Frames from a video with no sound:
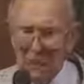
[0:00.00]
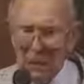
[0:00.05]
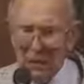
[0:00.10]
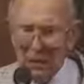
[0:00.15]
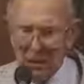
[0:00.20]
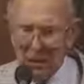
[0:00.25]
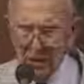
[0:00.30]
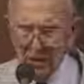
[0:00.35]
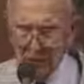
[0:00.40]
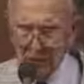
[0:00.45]

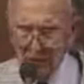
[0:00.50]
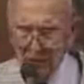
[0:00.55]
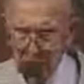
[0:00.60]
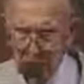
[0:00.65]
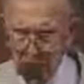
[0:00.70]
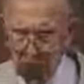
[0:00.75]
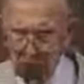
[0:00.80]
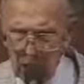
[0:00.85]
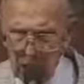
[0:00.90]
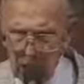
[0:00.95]
Uh,
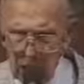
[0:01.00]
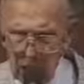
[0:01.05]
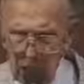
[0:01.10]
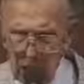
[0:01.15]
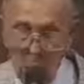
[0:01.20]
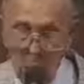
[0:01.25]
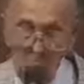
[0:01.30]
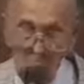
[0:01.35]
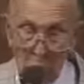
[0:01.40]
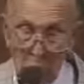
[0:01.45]

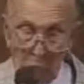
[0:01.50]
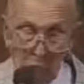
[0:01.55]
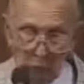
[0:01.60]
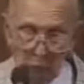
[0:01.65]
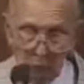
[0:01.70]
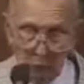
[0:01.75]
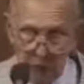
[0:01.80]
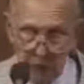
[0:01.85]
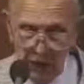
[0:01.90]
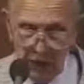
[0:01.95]
I hope you
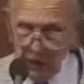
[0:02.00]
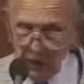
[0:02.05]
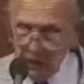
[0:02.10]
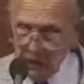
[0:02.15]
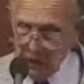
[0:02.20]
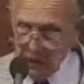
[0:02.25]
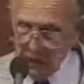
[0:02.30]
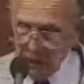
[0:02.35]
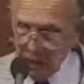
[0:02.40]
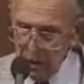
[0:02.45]
don't
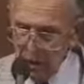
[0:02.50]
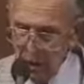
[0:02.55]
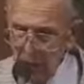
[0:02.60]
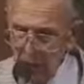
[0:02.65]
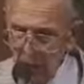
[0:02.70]
think that